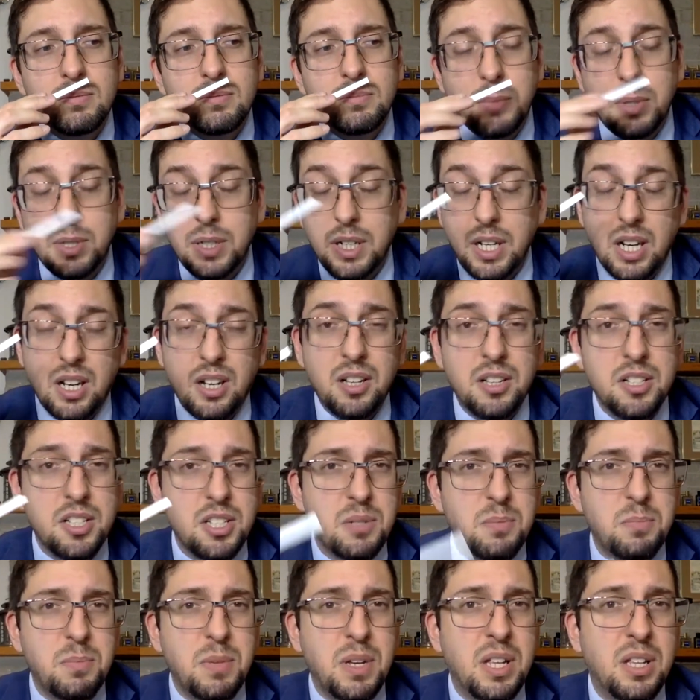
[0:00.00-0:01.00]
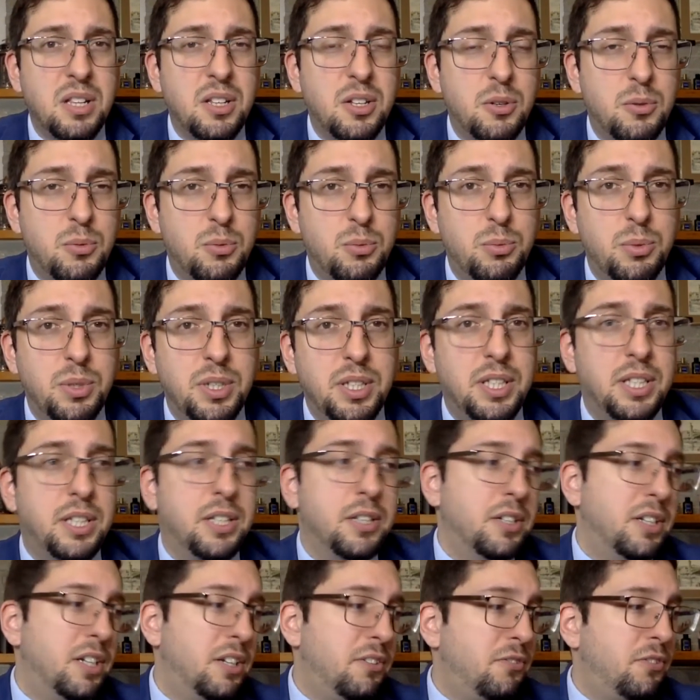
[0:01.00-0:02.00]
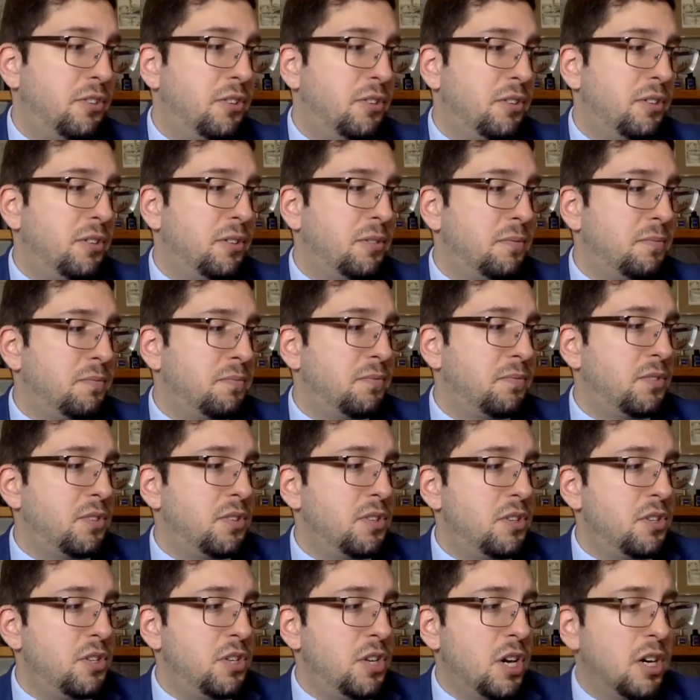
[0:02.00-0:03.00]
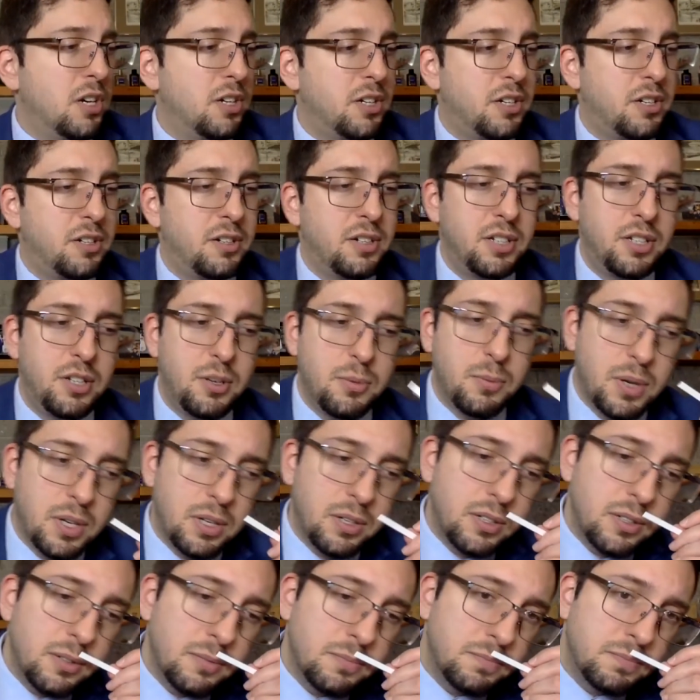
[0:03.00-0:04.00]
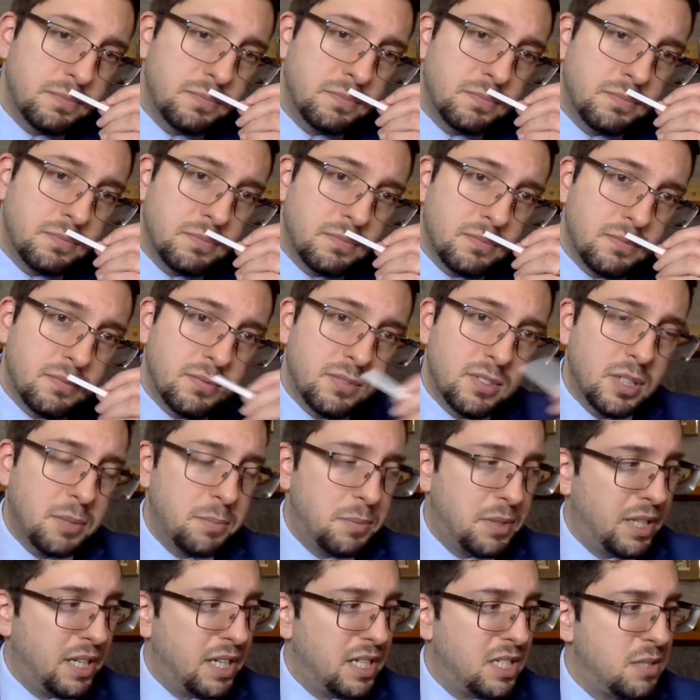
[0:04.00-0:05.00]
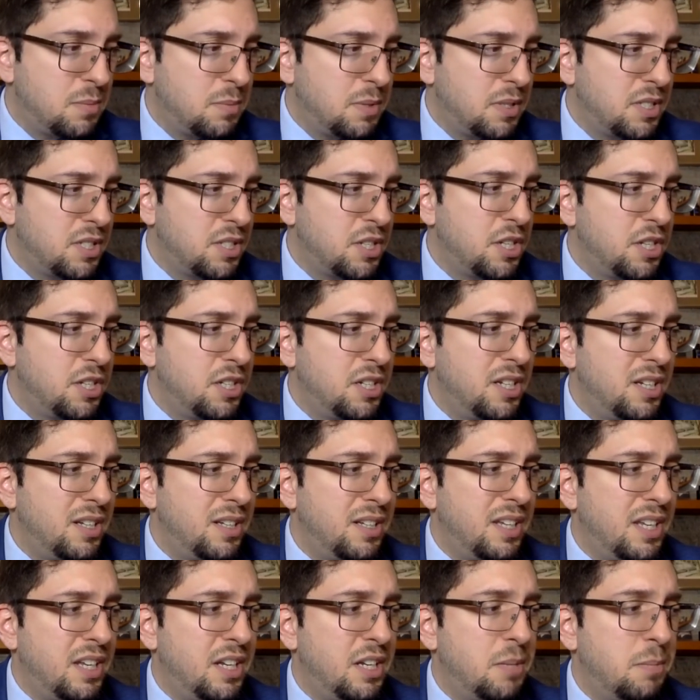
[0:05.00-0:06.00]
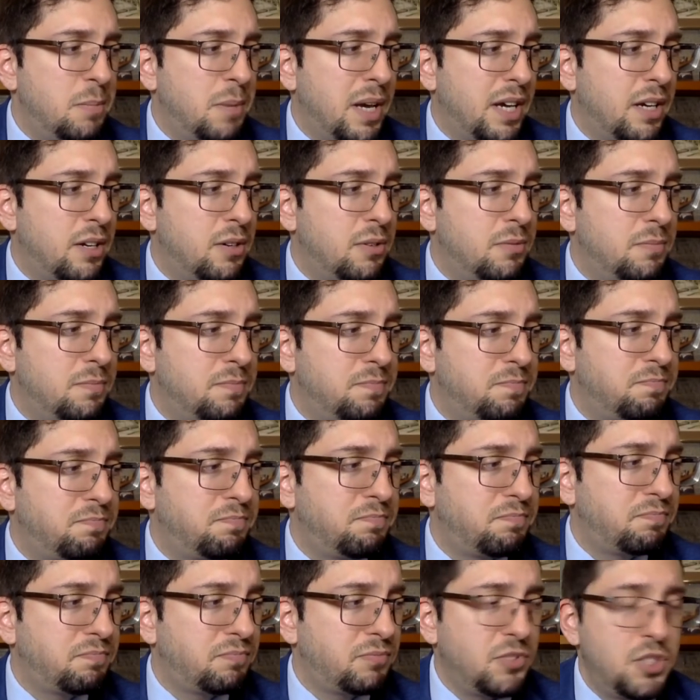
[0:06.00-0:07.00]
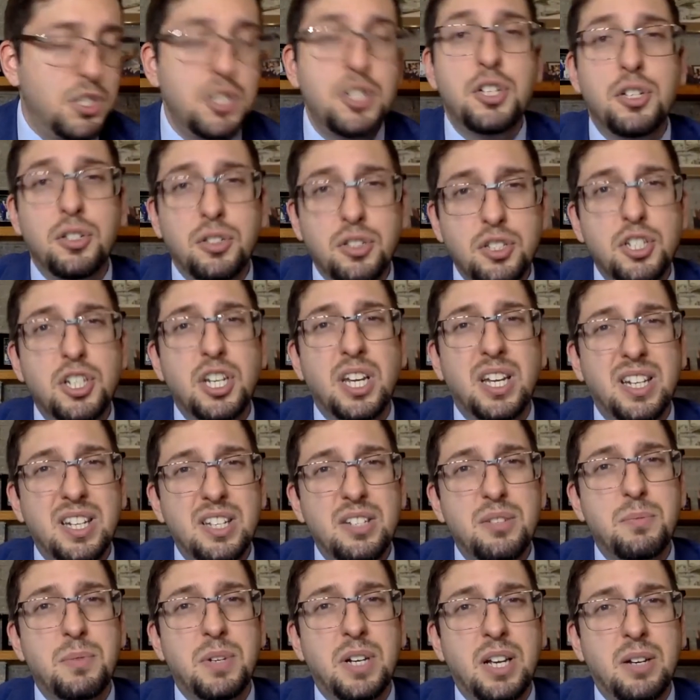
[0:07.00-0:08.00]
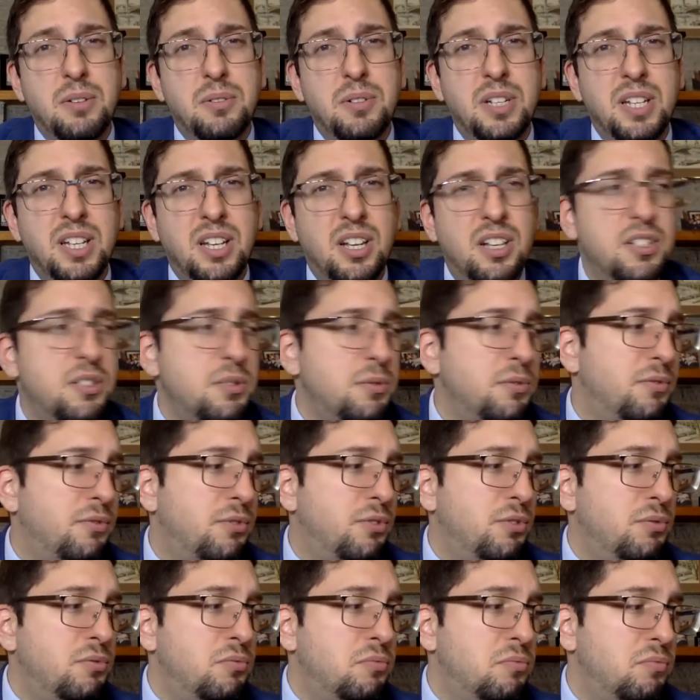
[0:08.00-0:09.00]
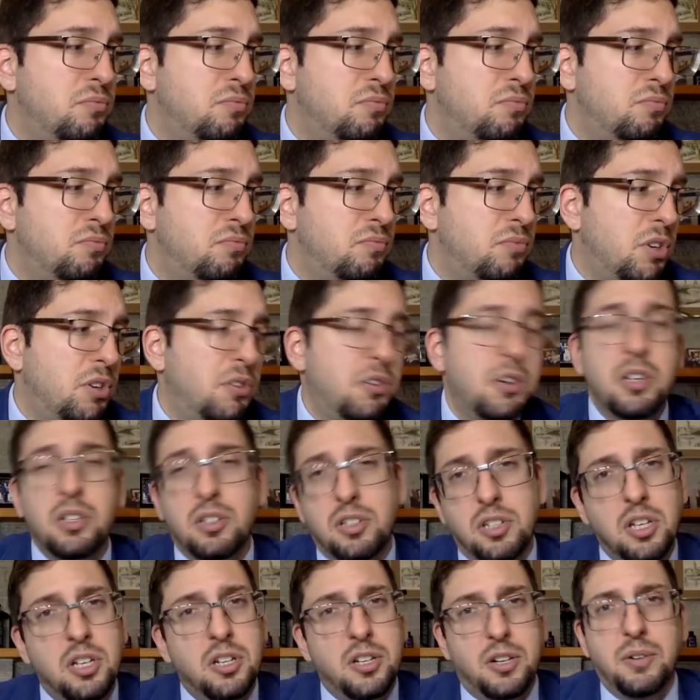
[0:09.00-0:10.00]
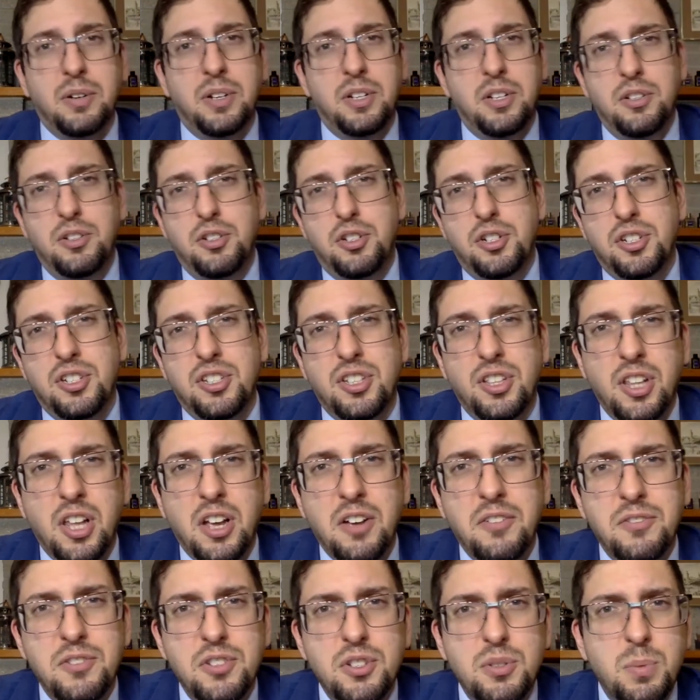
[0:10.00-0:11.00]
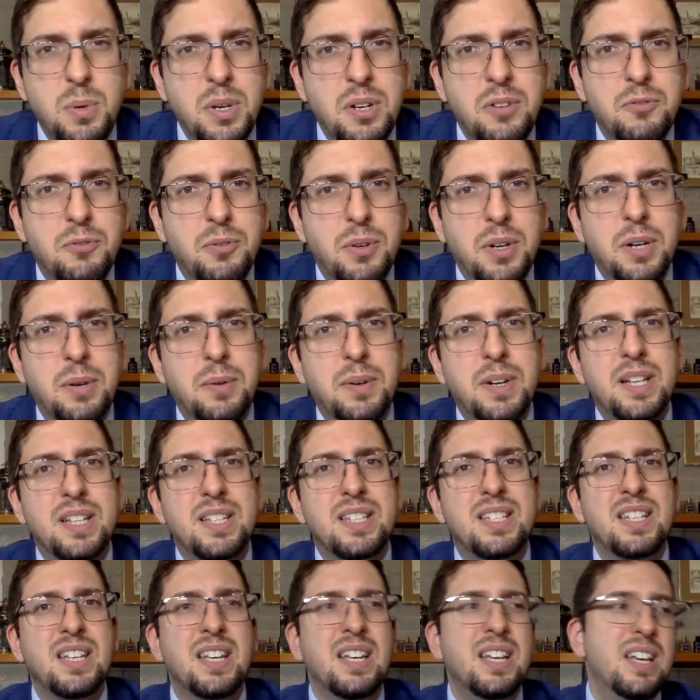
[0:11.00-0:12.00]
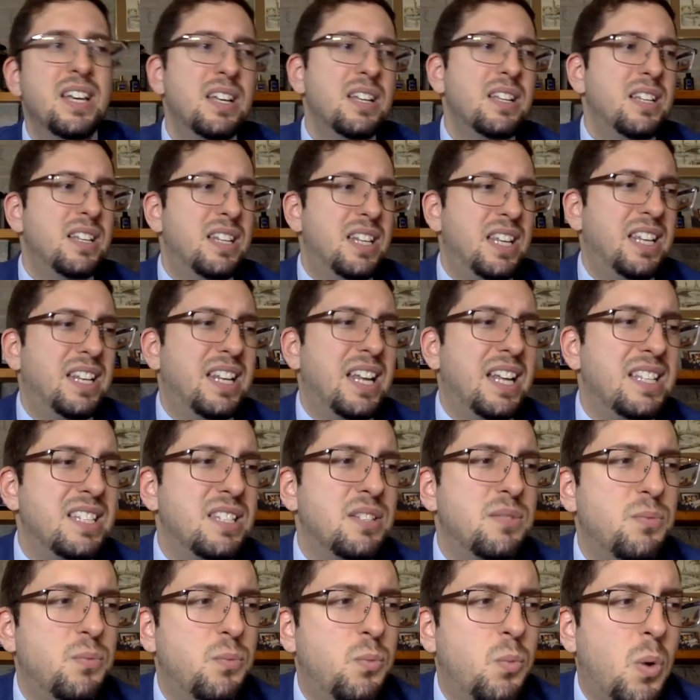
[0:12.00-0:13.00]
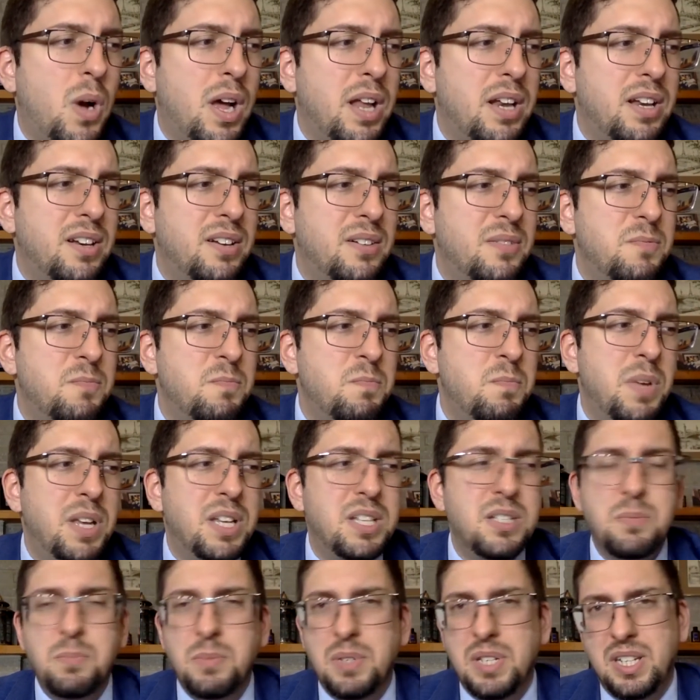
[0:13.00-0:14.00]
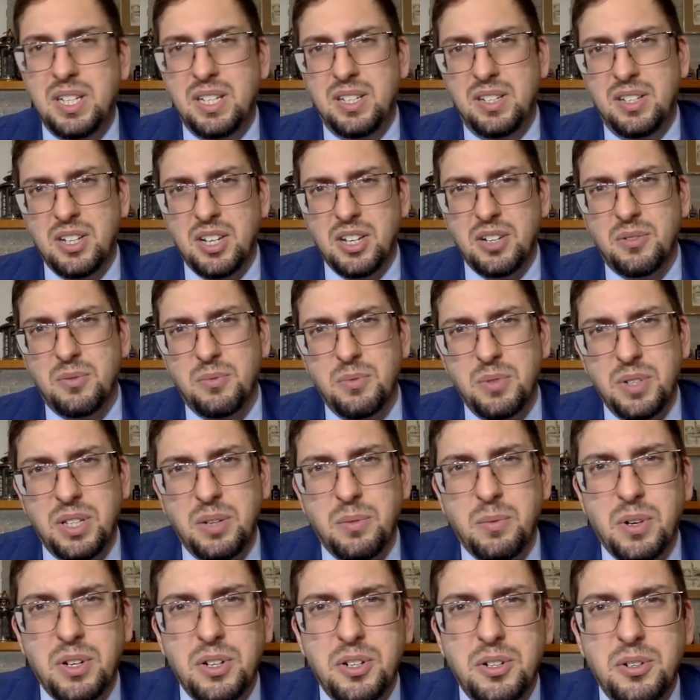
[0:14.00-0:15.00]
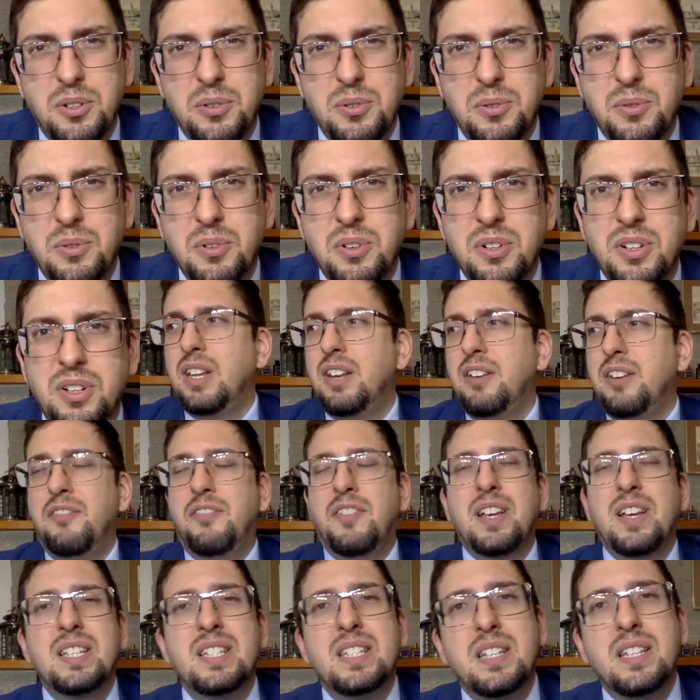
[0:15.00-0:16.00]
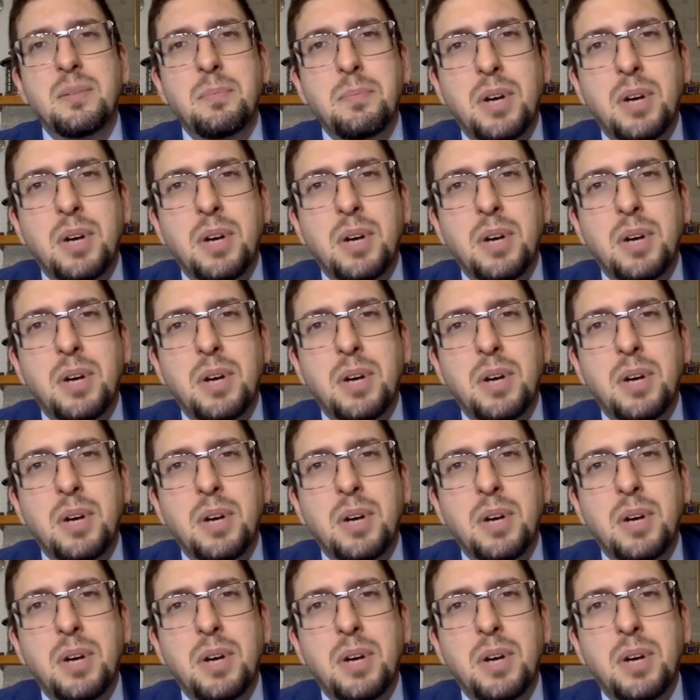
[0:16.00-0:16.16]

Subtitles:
but they all smell really good. If you're younger and you want something that smells good and tobacco, you should check this one out. Also, if you are not younger and you just love sweet fragrance, I think that's what makes me not really want to invest in a